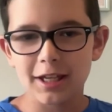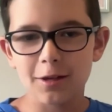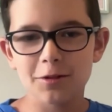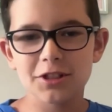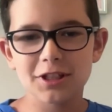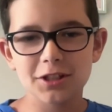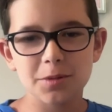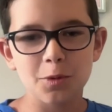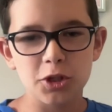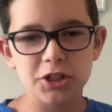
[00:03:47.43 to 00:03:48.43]
It was in
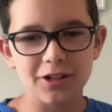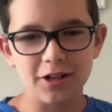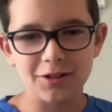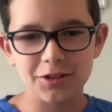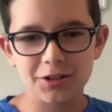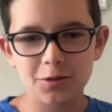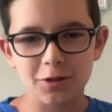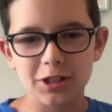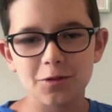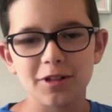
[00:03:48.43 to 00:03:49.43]
Sports Heroes,
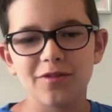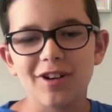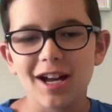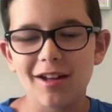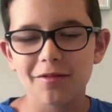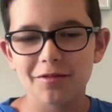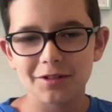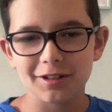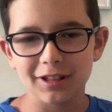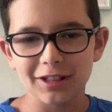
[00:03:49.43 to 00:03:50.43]
2025
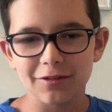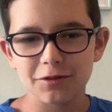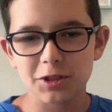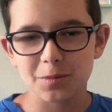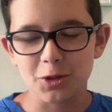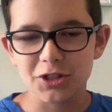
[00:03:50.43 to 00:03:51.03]
Leaf Sports